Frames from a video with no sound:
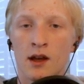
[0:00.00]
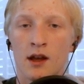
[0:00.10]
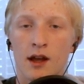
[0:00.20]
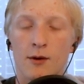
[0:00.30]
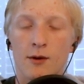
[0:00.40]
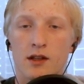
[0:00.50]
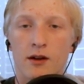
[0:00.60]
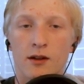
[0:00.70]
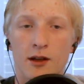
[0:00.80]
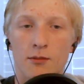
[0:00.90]
It was
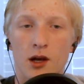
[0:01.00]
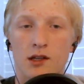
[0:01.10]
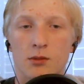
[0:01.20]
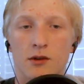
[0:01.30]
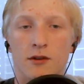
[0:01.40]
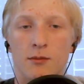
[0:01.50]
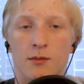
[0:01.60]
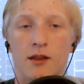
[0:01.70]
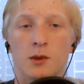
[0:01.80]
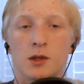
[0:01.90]
nearly impossible for a
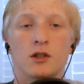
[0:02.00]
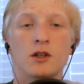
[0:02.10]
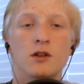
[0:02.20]
mathematician to